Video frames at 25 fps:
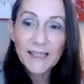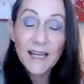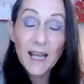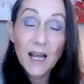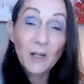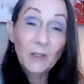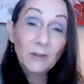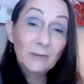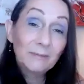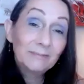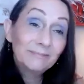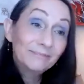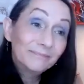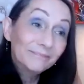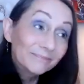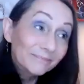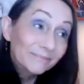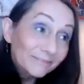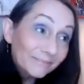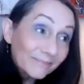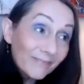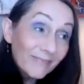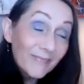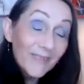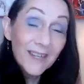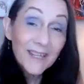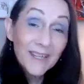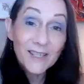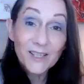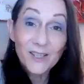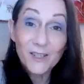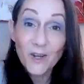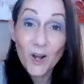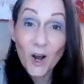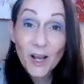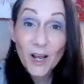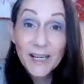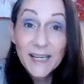Now,
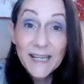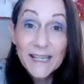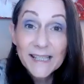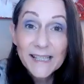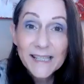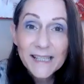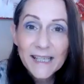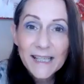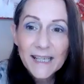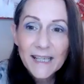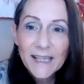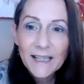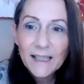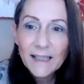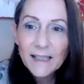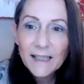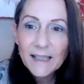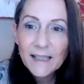it's not easy,